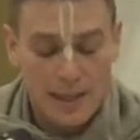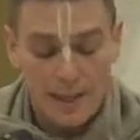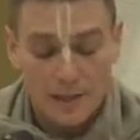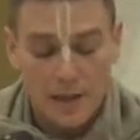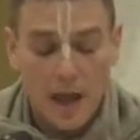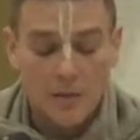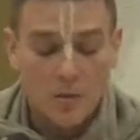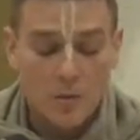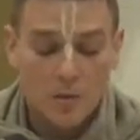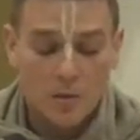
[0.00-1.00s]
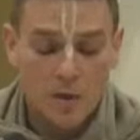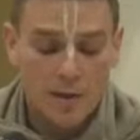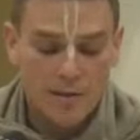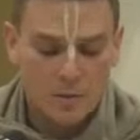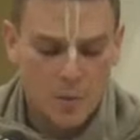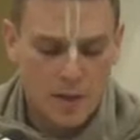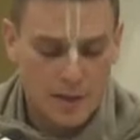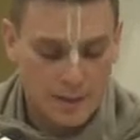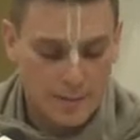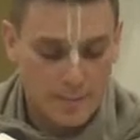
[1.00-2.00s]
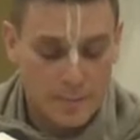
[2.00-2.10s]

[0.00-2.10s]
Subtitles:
in an unauthorized way.